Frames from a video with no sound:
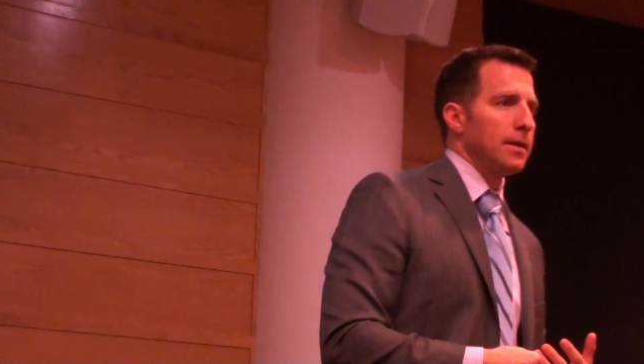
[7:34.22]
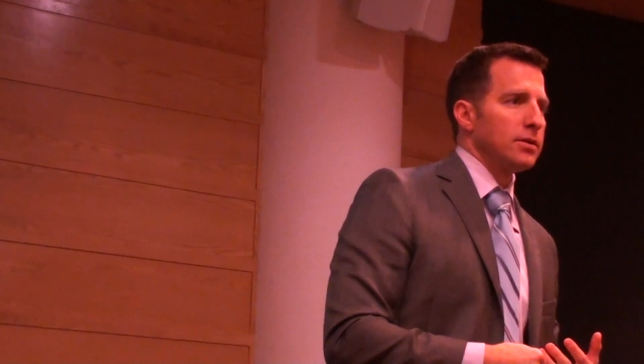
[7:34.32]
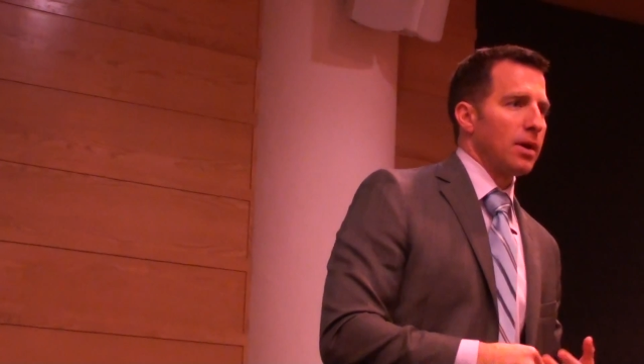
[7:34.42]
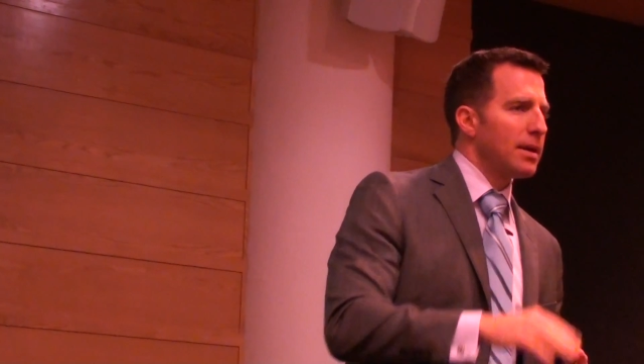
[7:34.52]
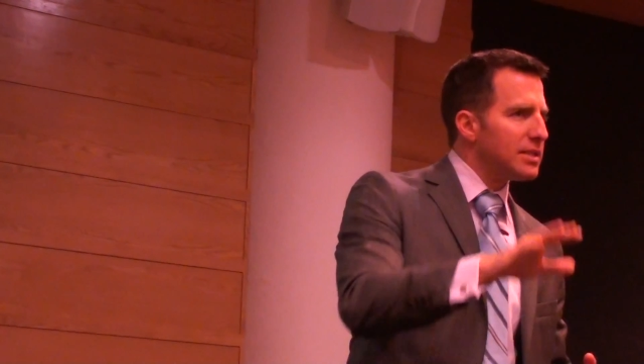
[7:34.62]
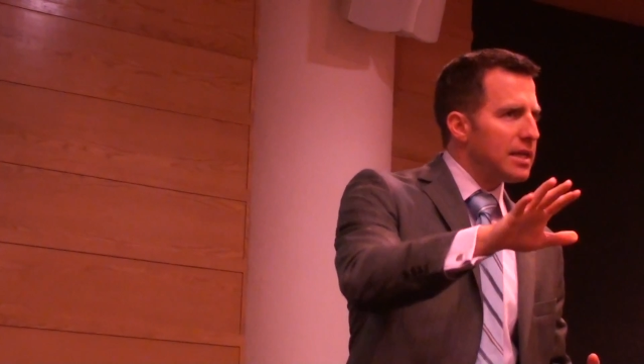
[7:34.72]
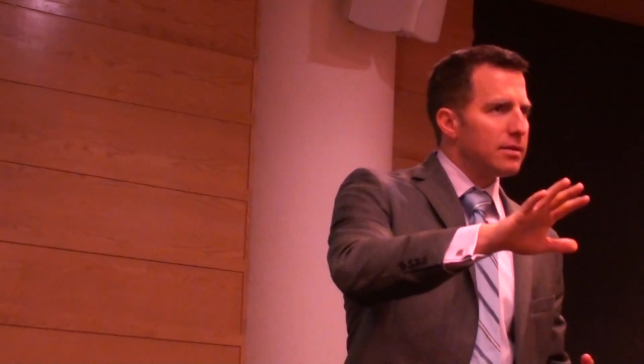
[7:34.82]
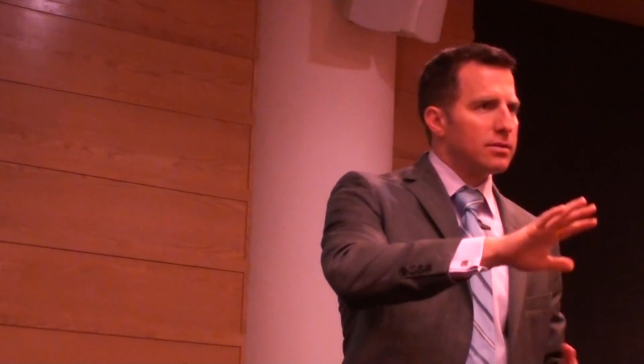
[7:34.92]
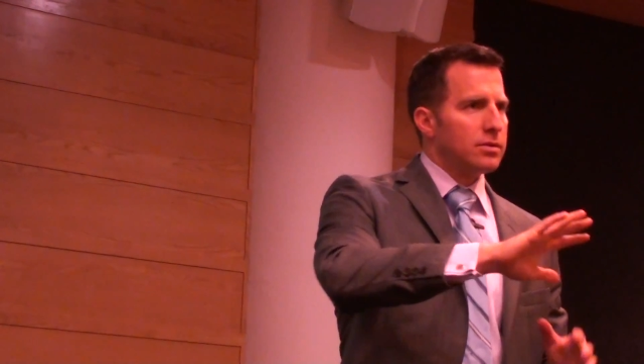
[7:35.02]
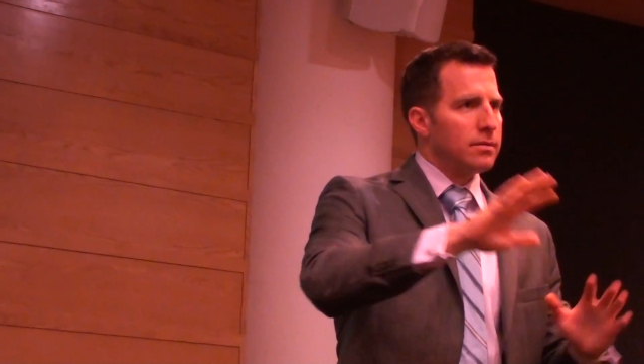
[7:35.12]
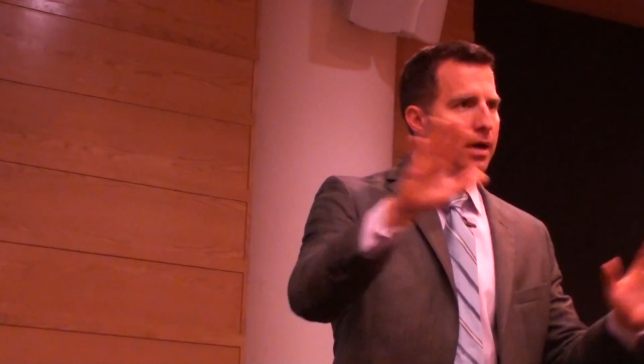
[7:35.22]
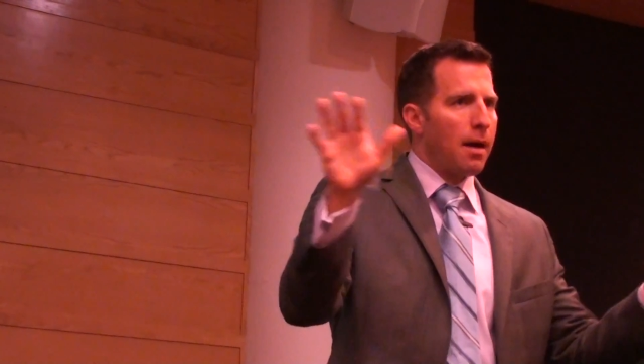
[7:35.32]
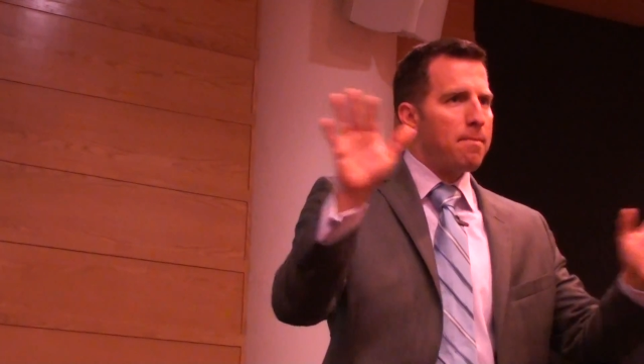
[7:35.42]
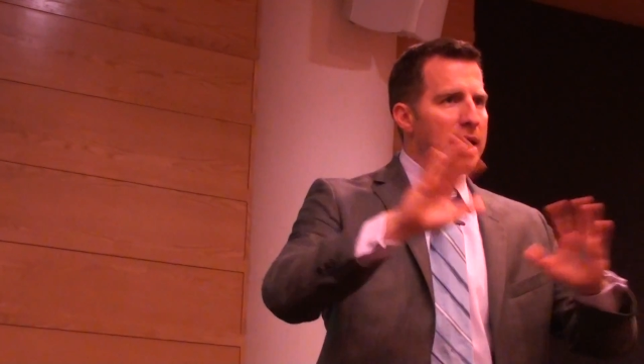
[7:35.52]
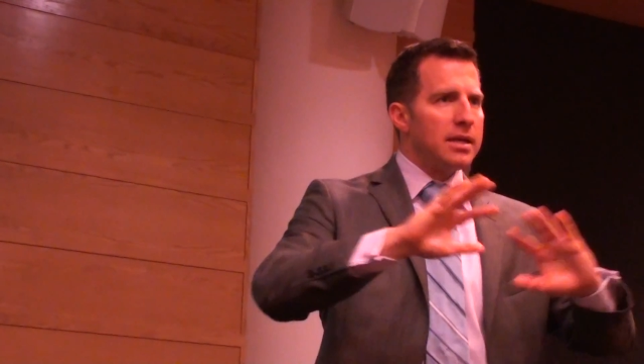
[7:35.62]
So I'm not saying
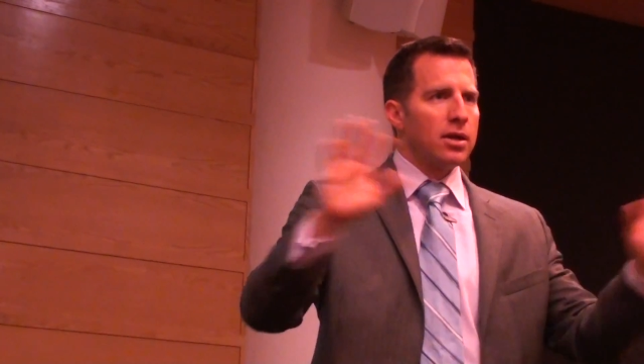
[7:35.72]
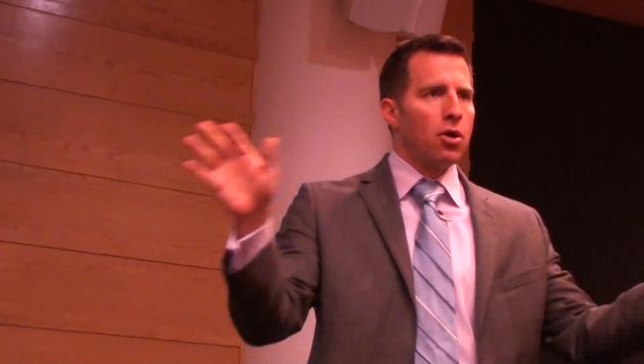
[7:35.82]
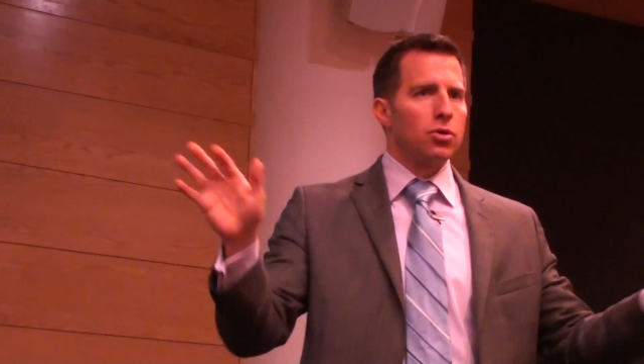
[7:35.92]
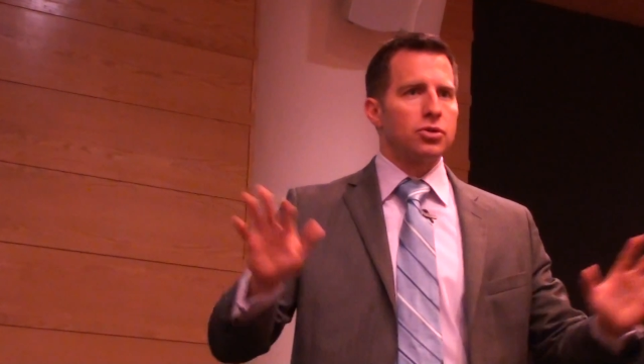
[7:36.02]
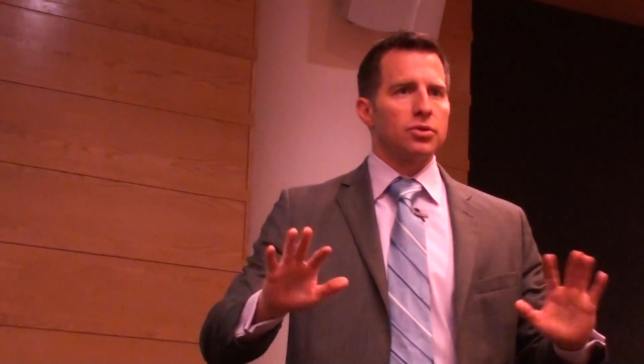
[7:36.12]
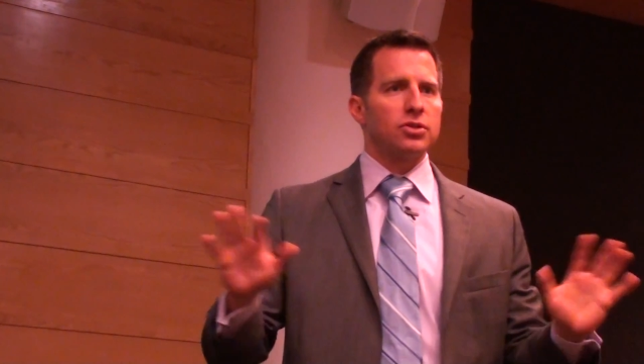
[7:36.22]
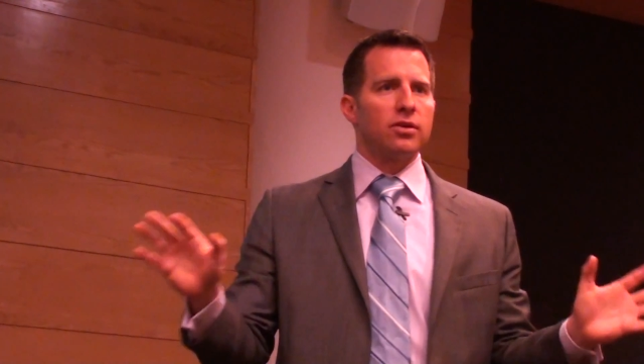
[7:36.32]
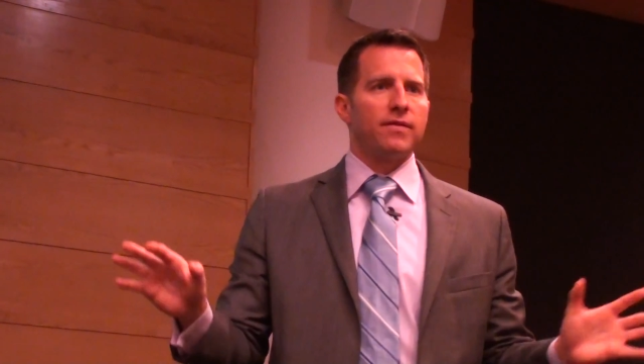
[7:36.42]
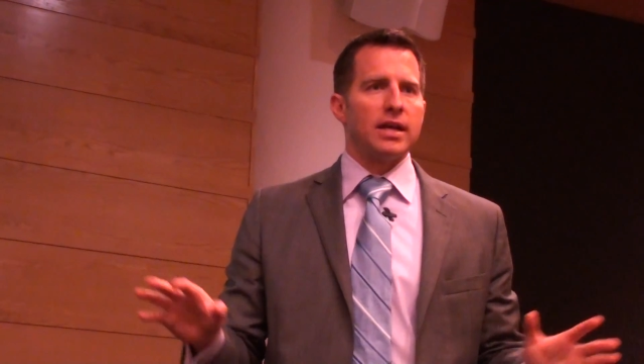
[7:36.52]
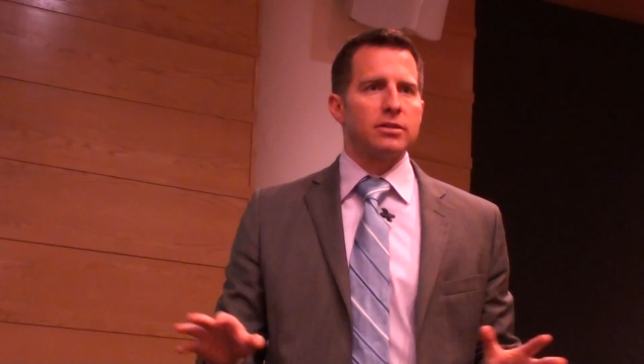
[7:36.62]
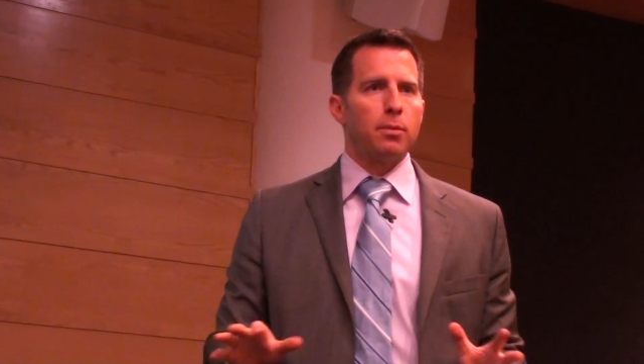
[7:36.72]
abandon cultural surveys,